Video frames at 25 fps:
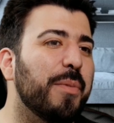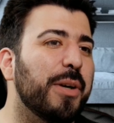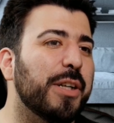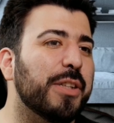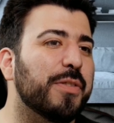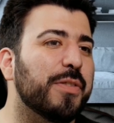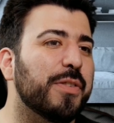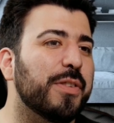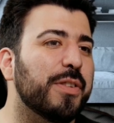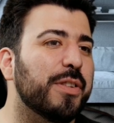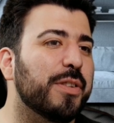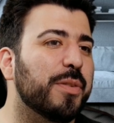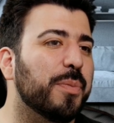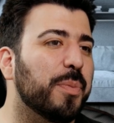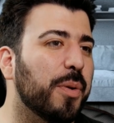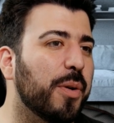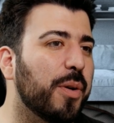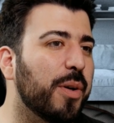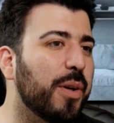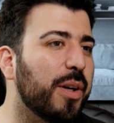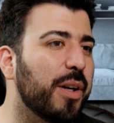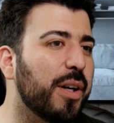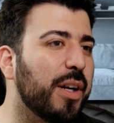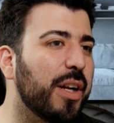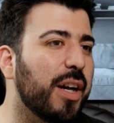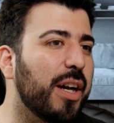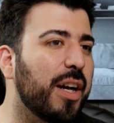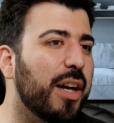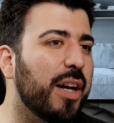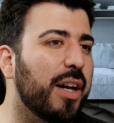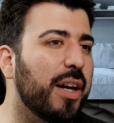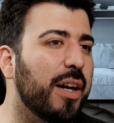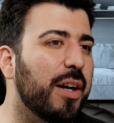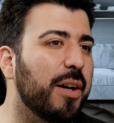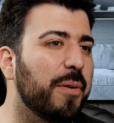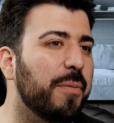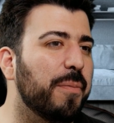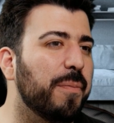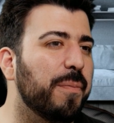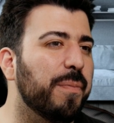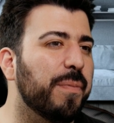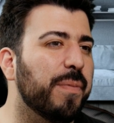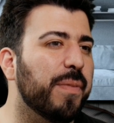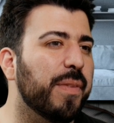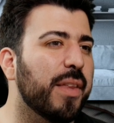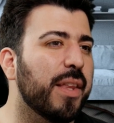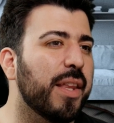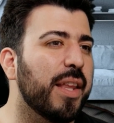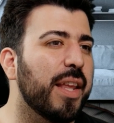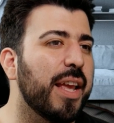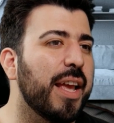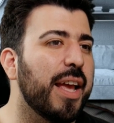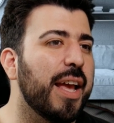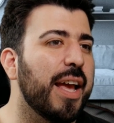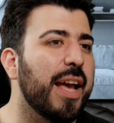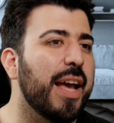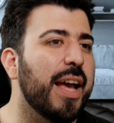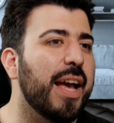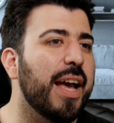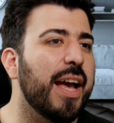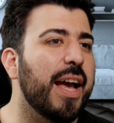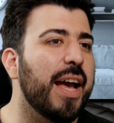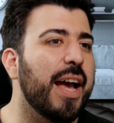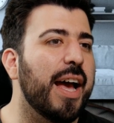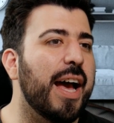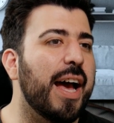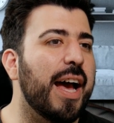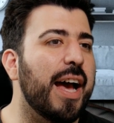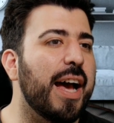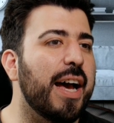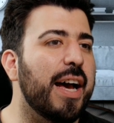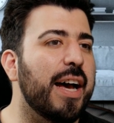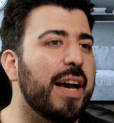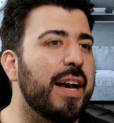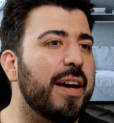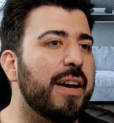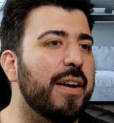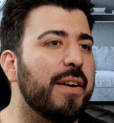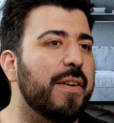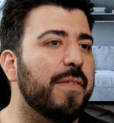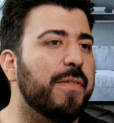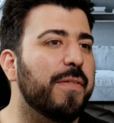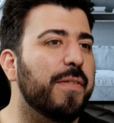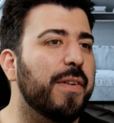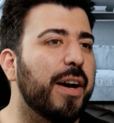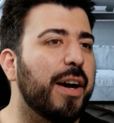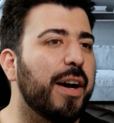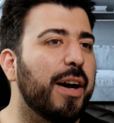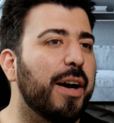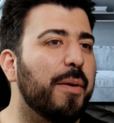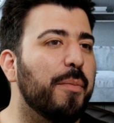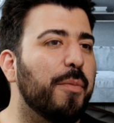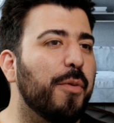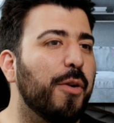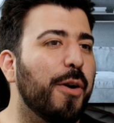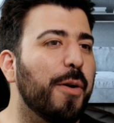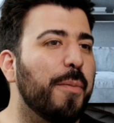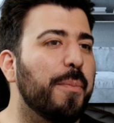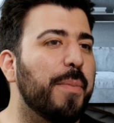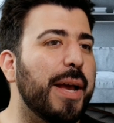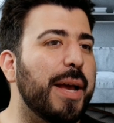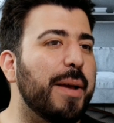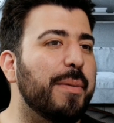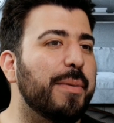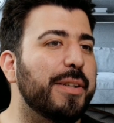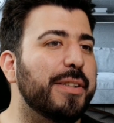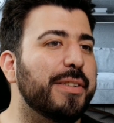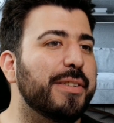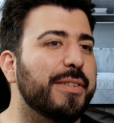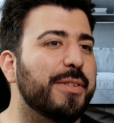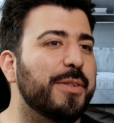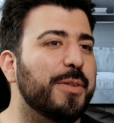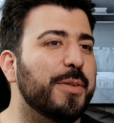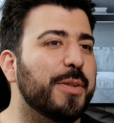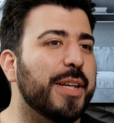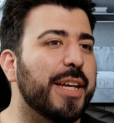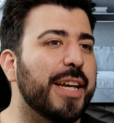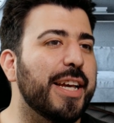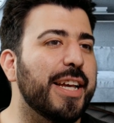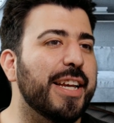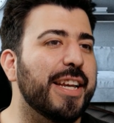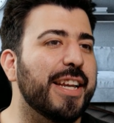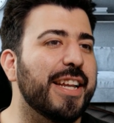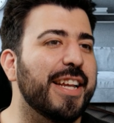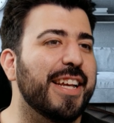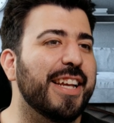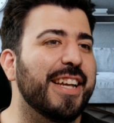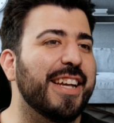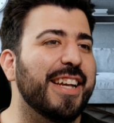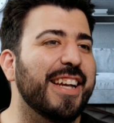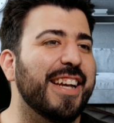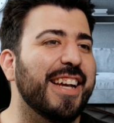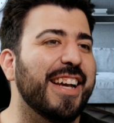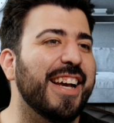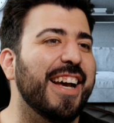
very much for the support. Um, have uh, more babies. You can